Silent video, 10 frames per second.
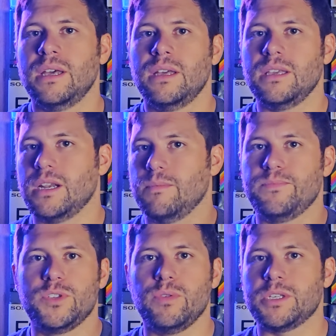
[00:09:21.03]
You know,
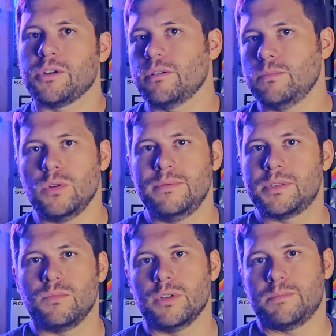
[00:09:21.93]
doing certain moves
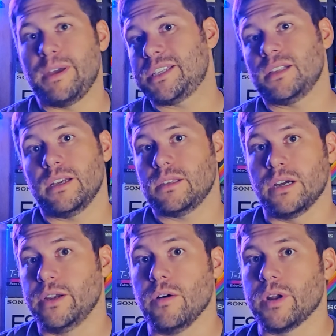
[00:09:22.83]
was basically a
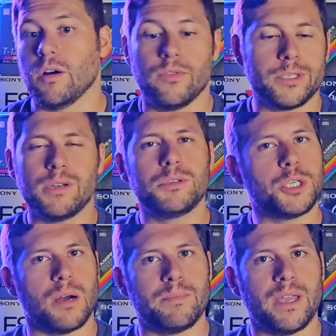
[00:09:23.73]
no-no. There's no
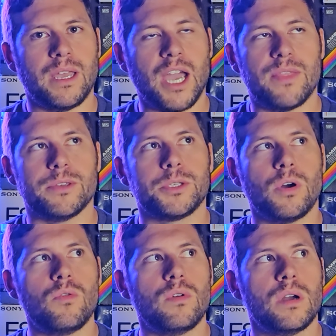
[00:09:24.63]
jumping and there's
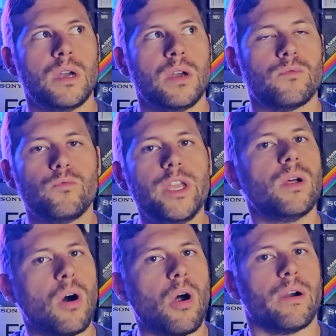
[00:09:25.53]
no real
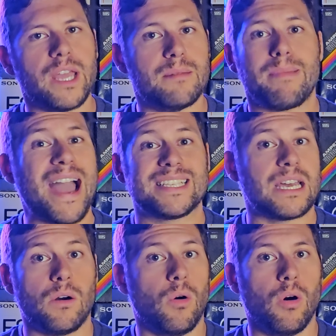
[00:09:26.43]
hard impacts
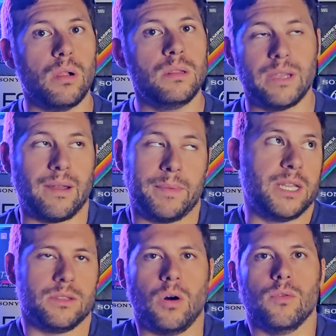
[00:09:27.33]
at all. I mean,
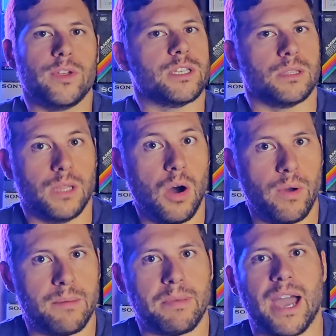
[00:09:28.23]
the whole thing is low
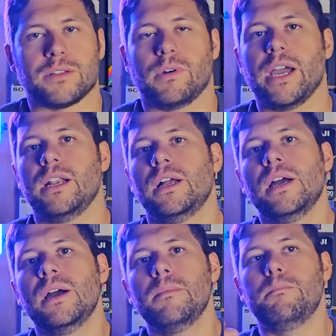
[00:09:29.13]
impact, right?
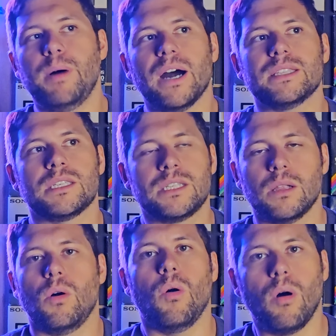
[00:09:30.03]
But
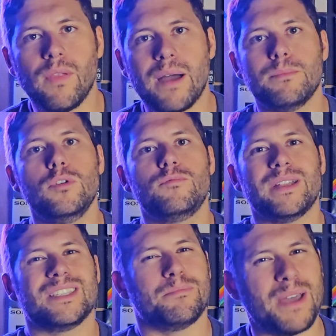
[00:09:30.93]
still, all that
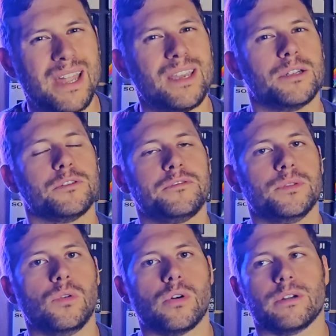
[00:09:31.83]
movement, depending on your
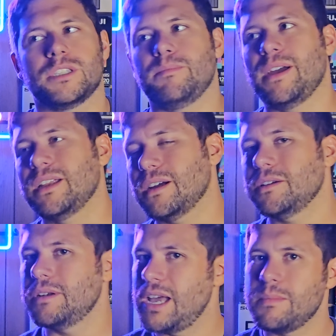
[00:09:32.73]
floors, depending on
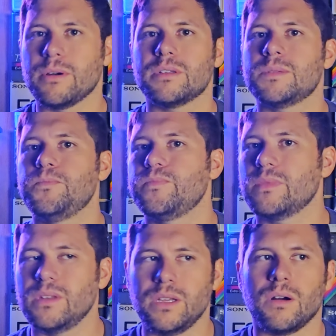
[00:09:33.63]
your neighbors,
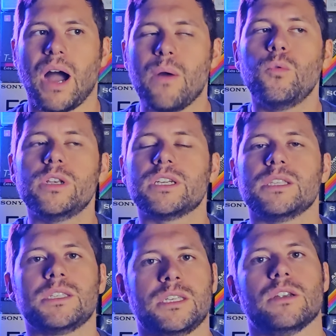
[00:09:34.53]
you know, I wouldn't
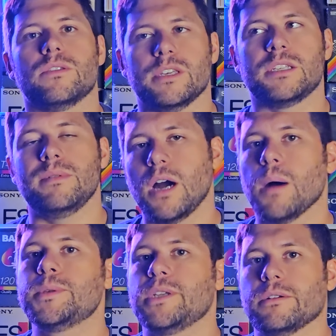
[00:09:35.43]
consider this to be
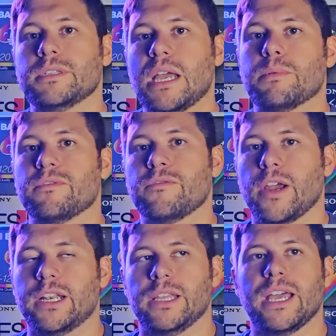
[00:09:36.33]
upstairs neighbor
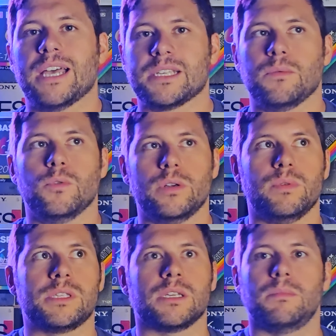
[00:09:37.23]
friendly as I would
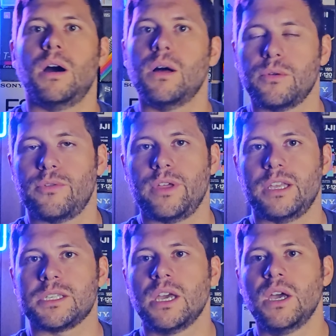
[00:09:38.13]
with some other
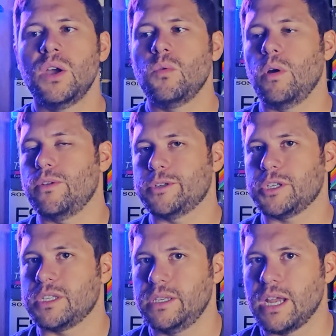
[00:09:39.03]
things where there's
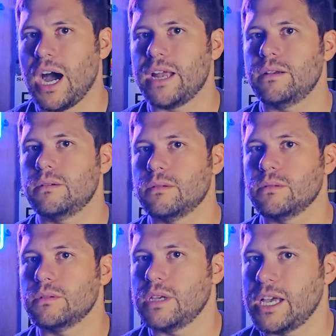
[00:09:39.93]
just not
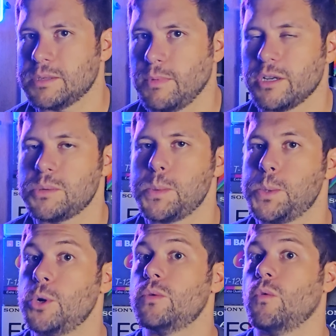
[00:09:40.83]
as much
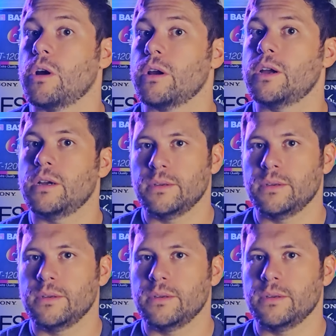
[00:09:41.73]
footwork.